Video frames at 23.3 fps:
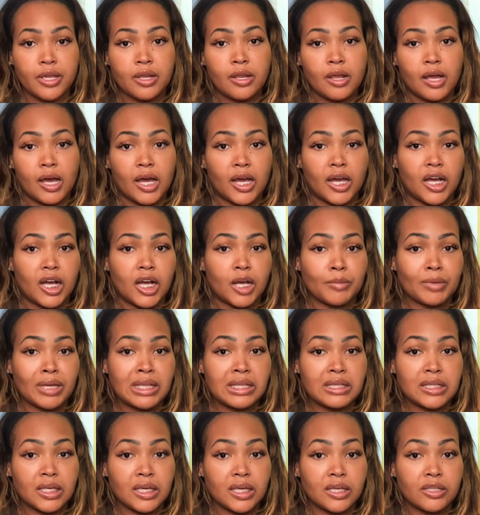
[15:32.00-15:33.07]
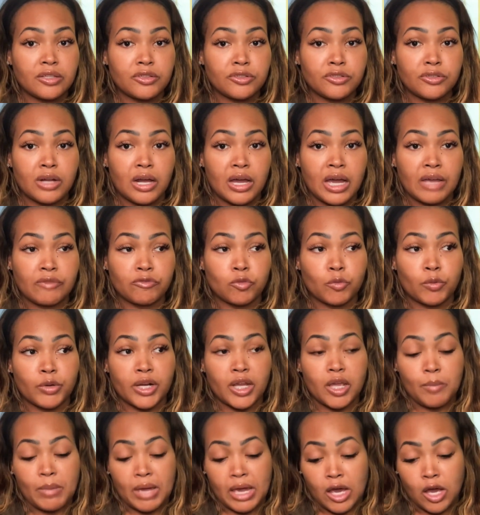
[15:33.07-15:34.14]
And then you don't have to
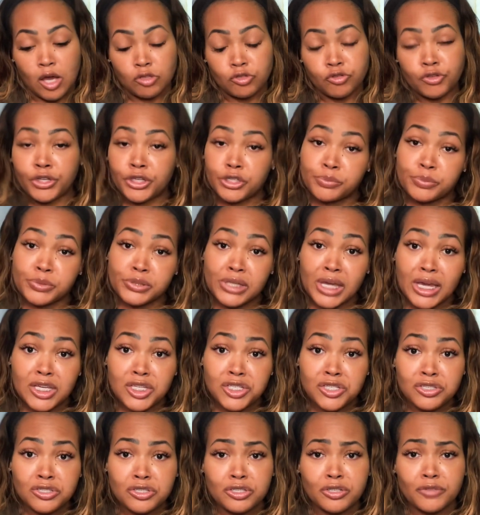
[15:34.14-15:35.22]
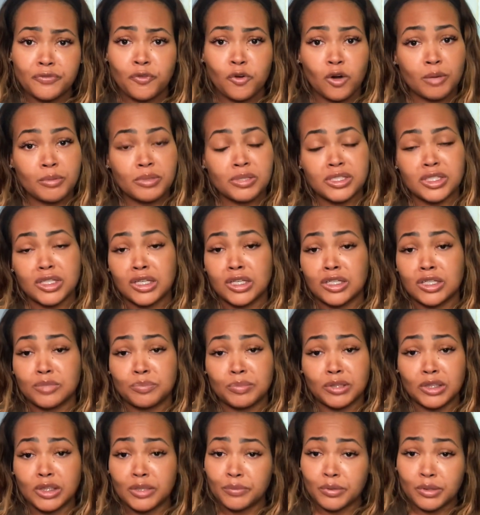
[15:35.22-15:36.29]
worry about transportation to the pharmacy, because
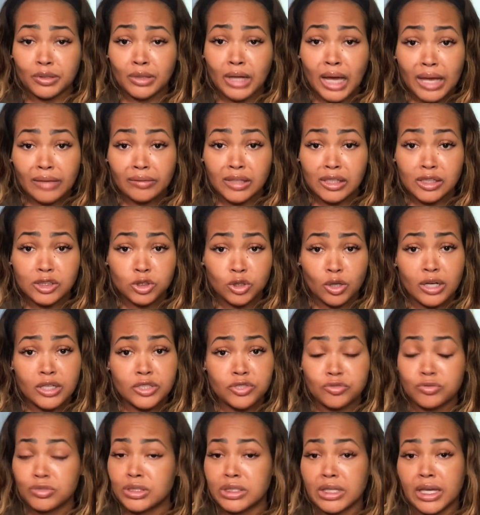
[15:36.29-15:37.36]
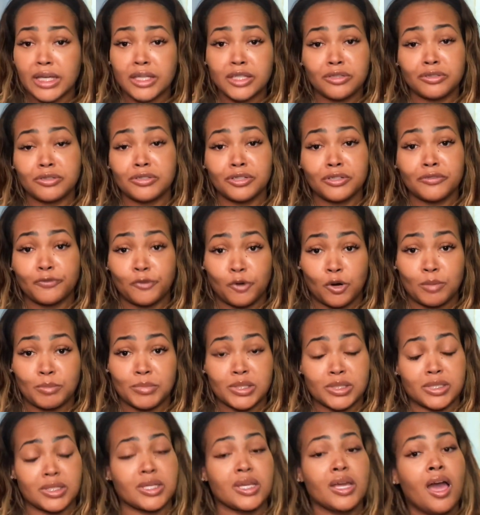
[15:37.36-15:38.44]
believe it or not, they charge you to take you to the
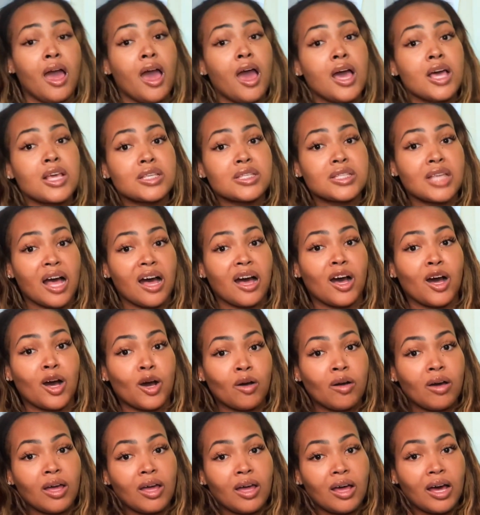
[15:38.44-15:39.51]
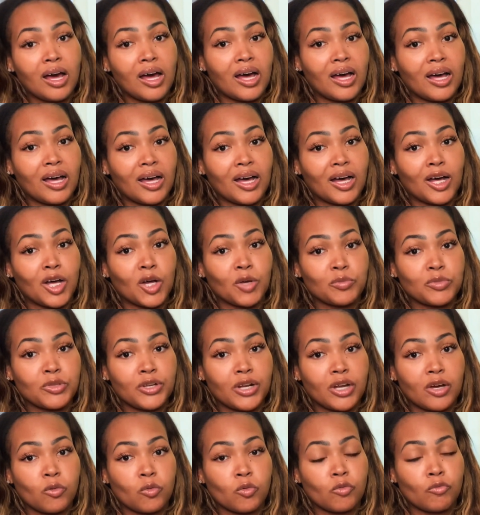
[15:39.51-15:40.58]
pharmacy. So you
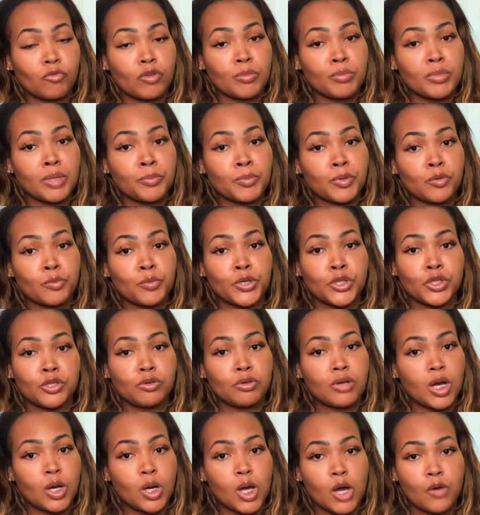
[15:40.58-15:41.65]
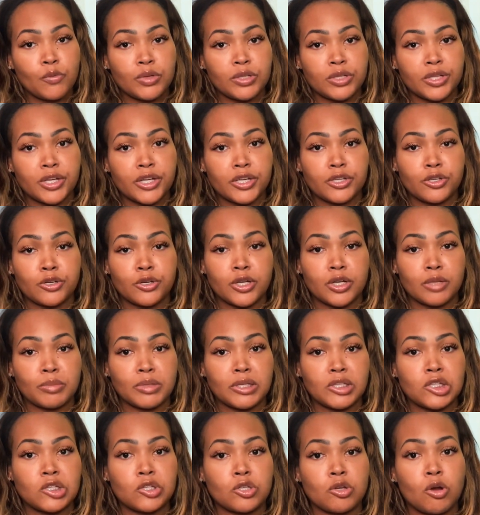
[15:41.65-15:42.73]
know, remember, when you go over there, you're gonna
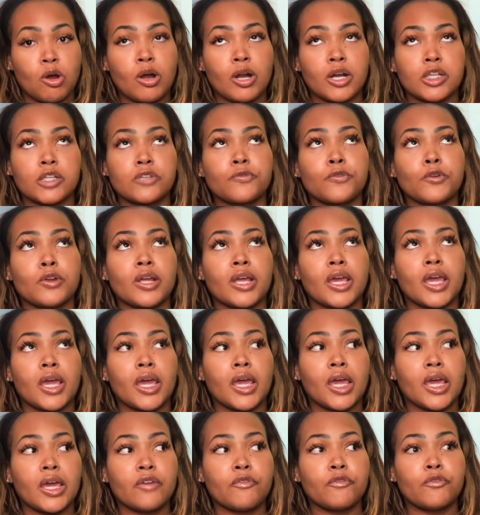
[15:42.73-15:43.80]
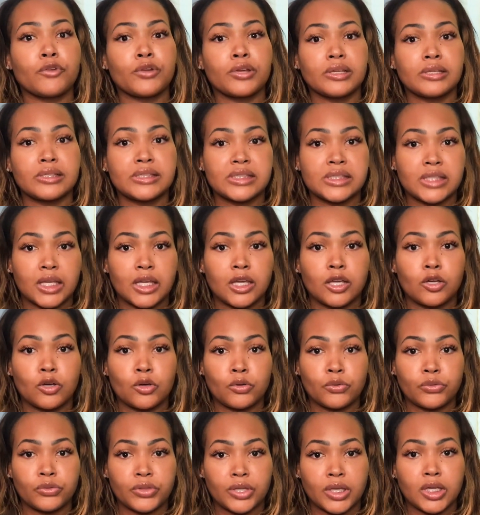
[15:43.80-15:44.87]
be charged for every
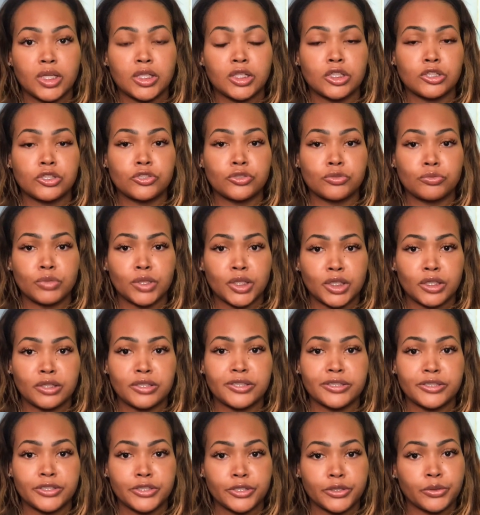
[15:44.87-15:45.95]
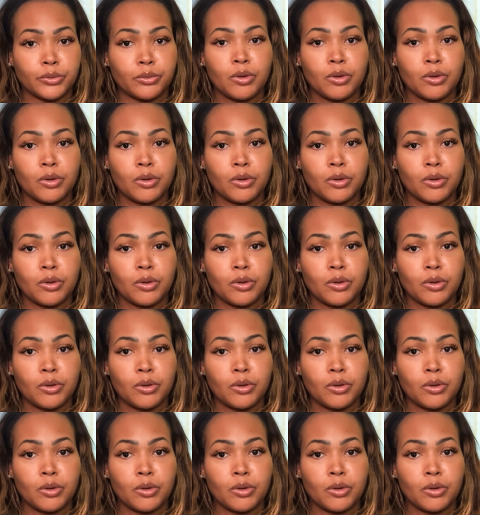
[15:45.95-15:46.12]
single thing that you need to do.